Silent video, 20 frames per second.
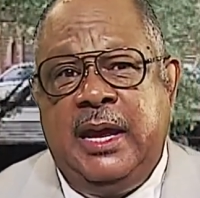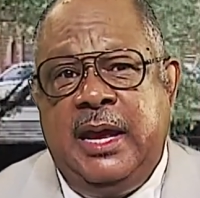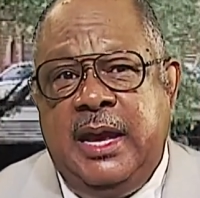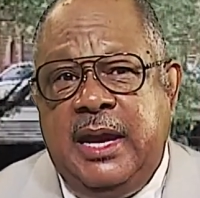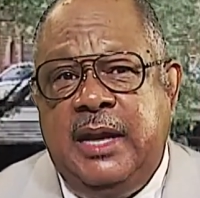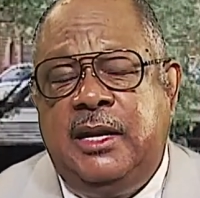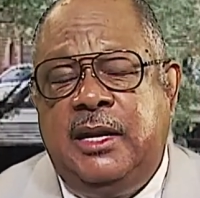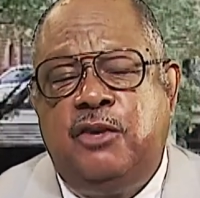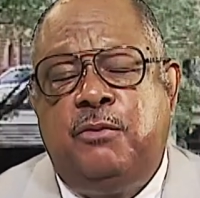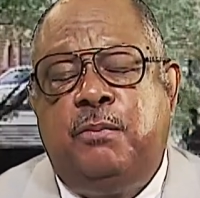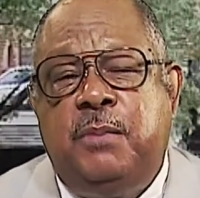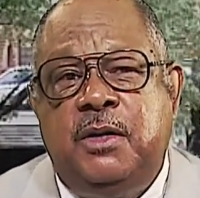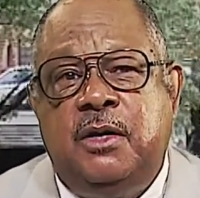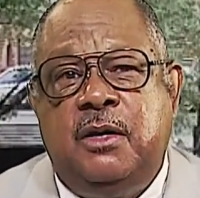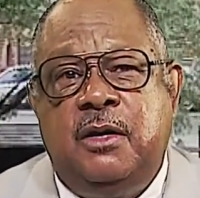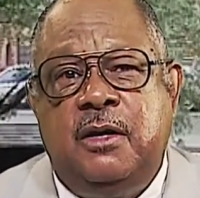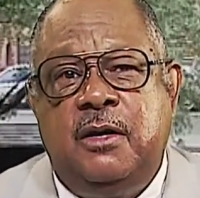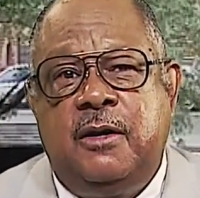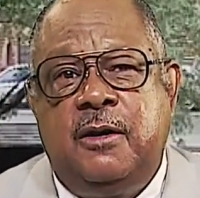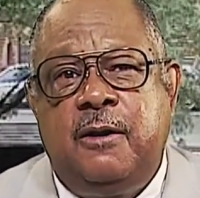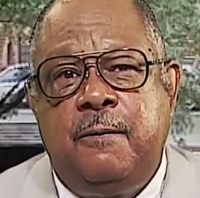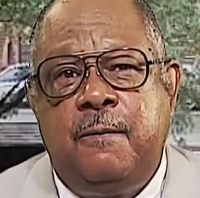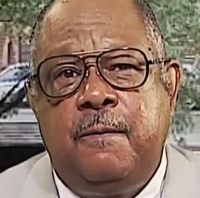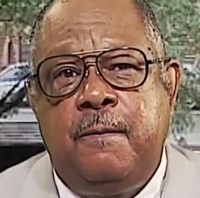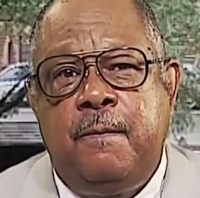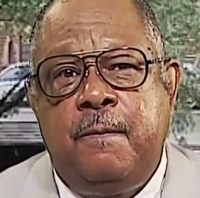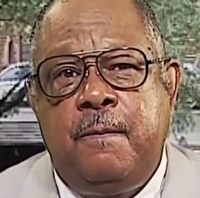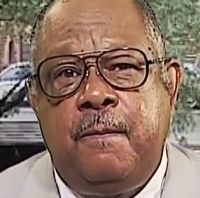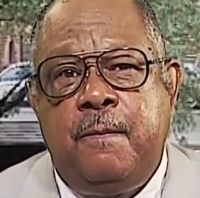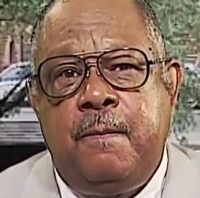in his book.
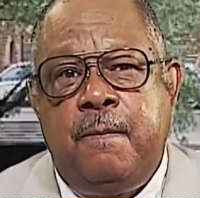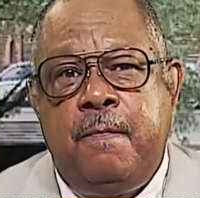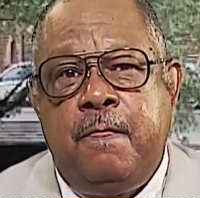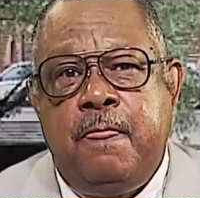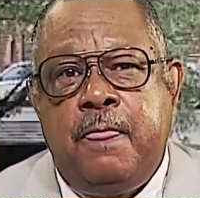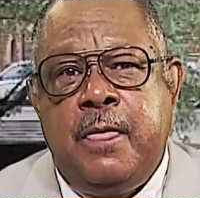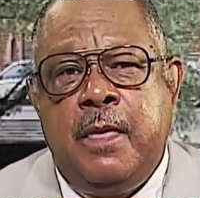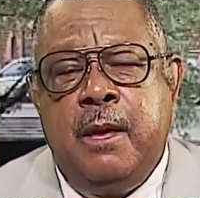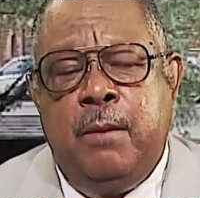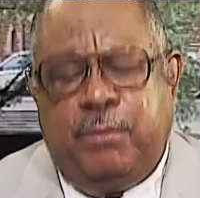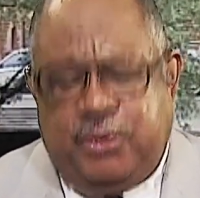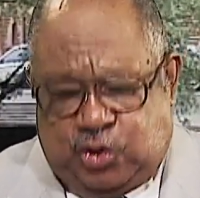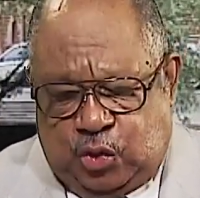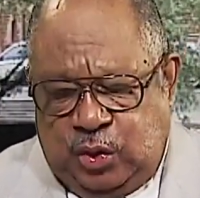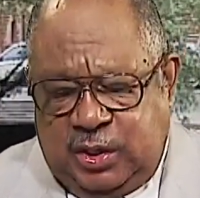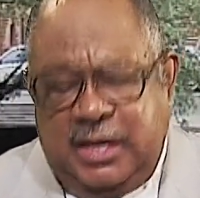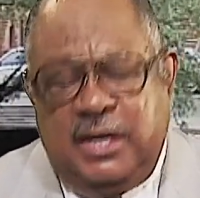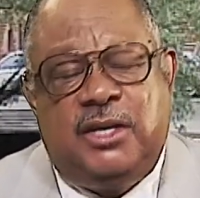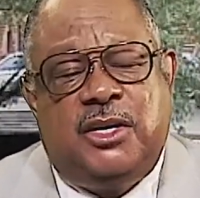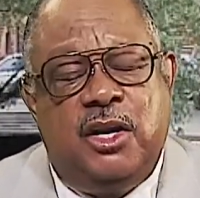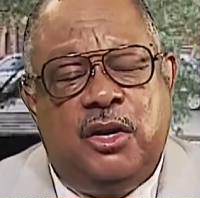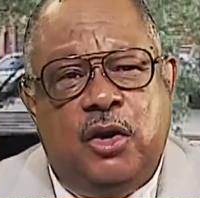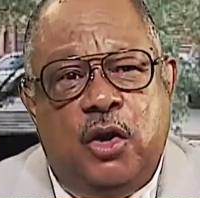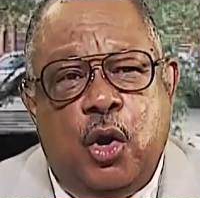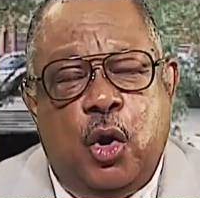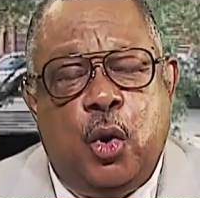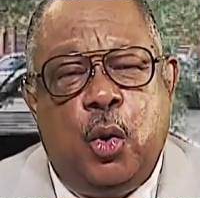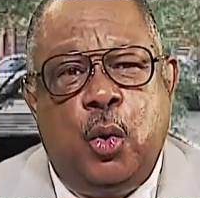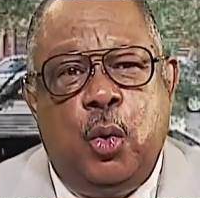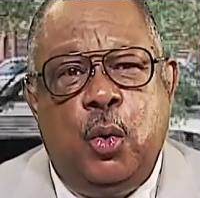But you need to
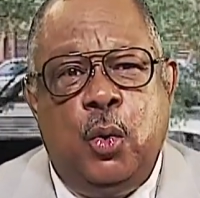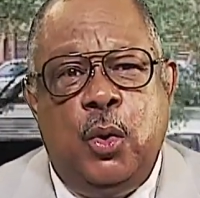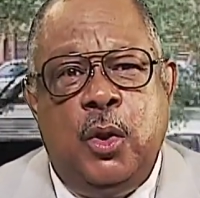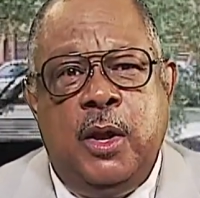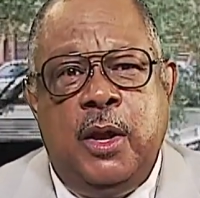know